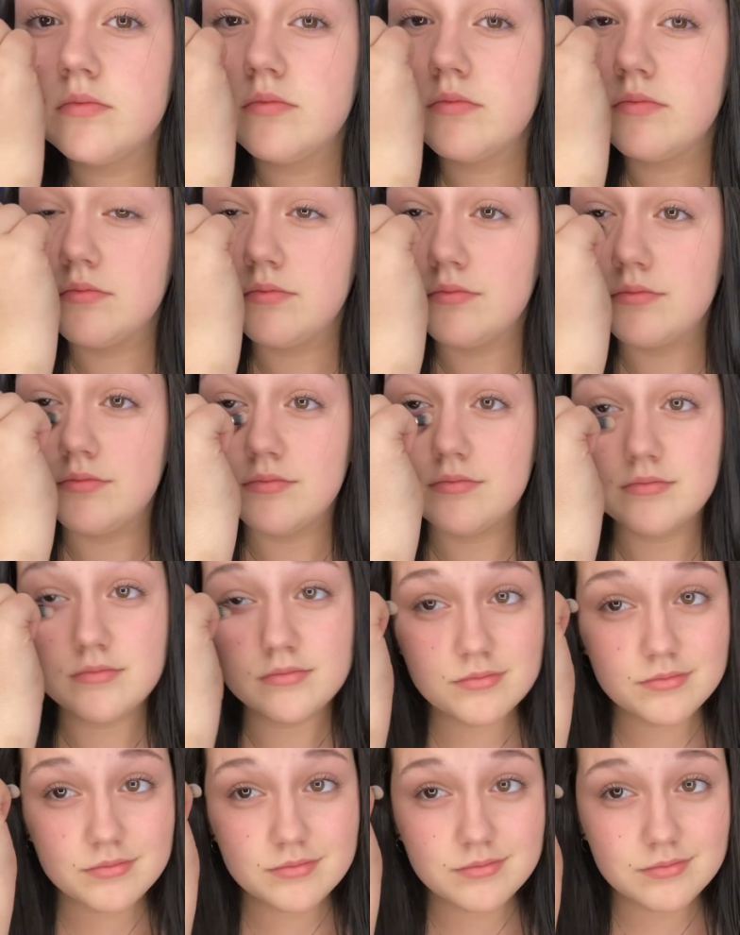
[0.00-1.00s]

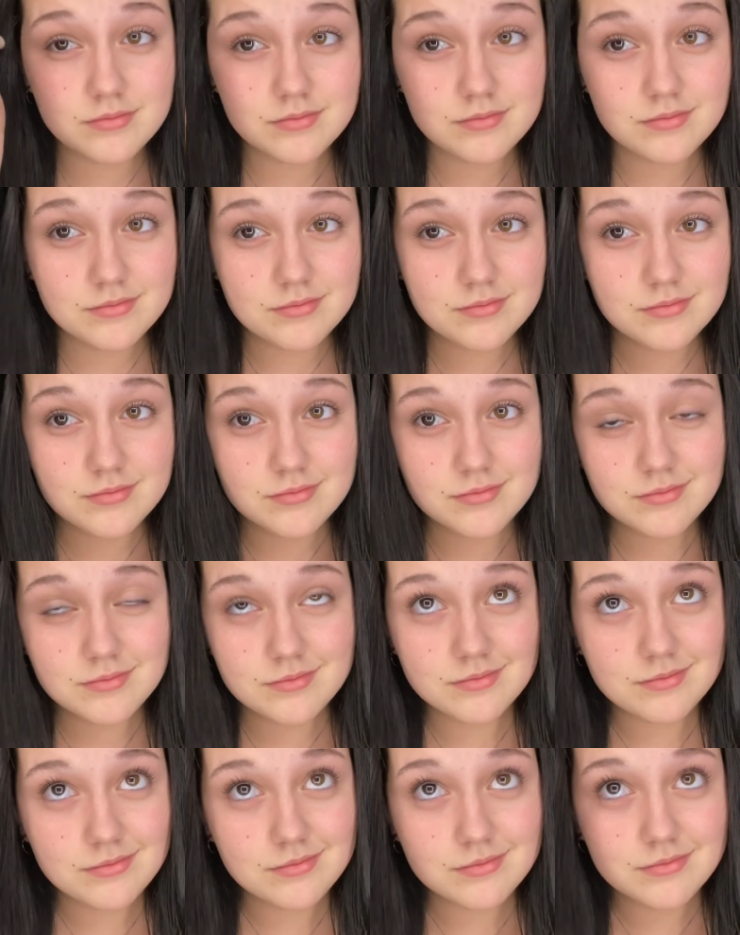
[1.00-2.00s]

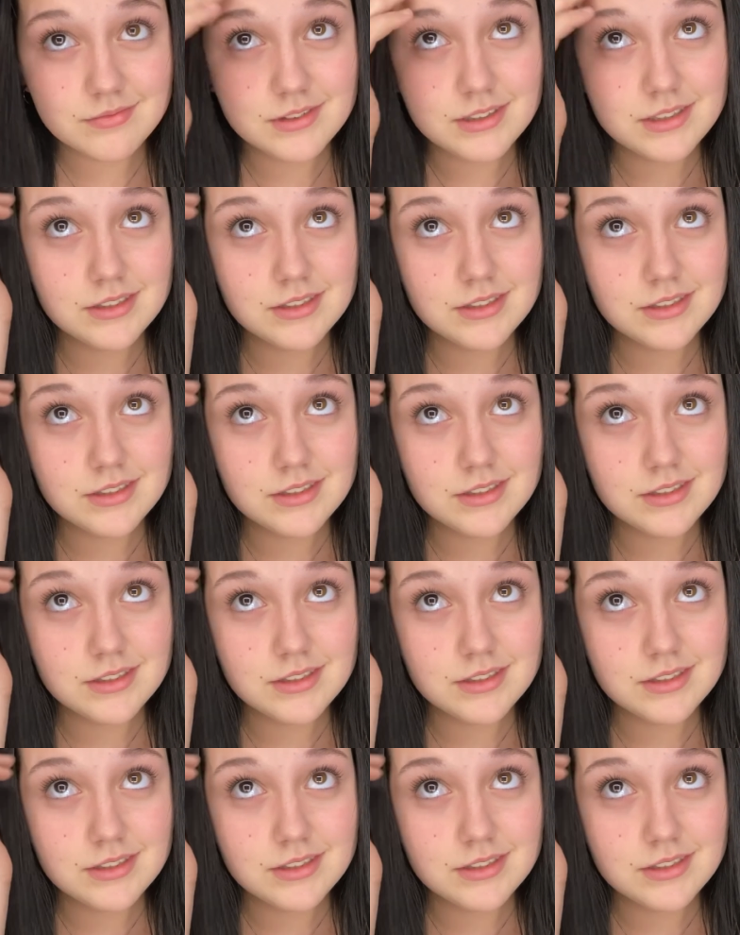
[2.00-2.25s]
[no speech]